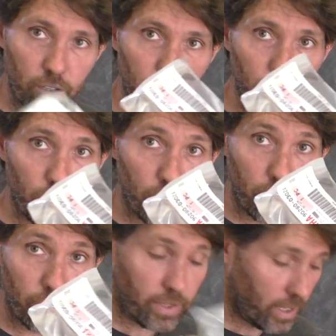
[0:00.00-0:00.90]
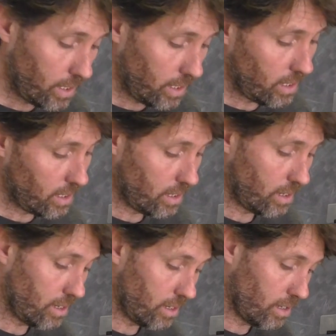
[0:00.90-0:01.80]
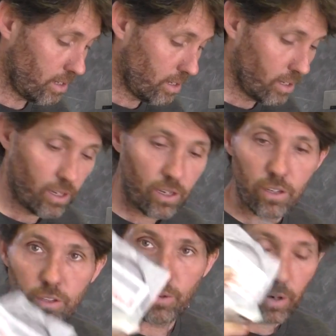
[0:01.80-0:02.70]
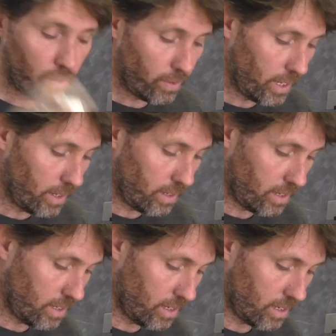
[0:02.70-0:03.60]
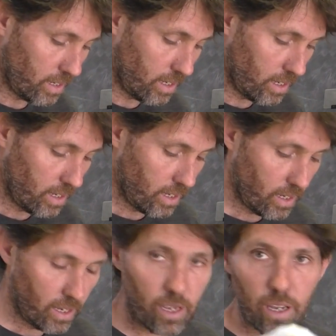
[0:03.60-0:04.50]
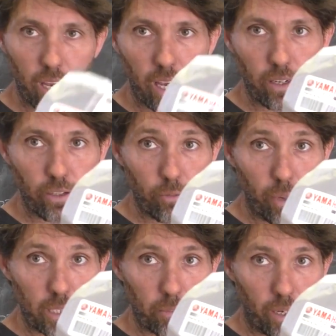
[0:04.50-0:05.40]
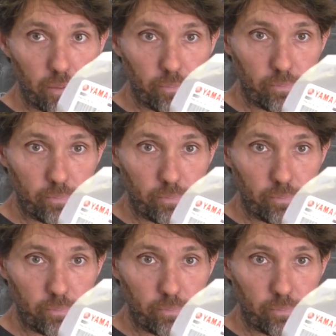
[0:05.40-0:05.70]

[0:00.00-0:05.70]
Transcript: New woodruff key. New O-ring. And a new base plate.